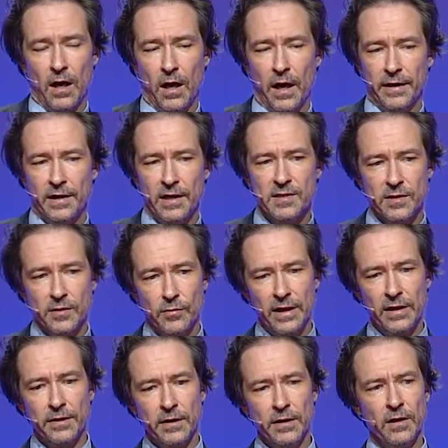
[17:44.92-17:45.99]
I guess the
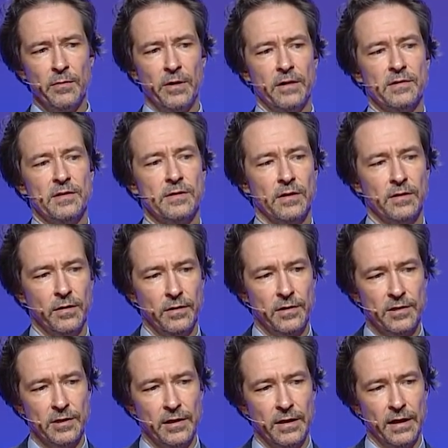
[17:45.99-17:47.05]
great thing about this
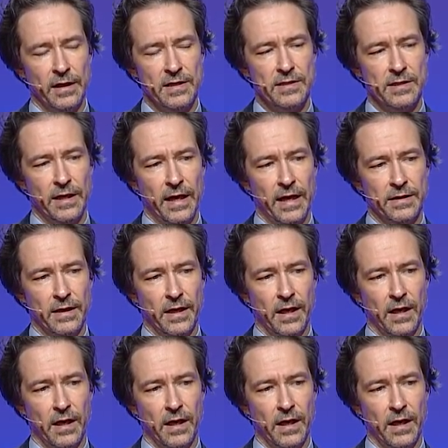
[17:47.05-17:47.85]
technology is that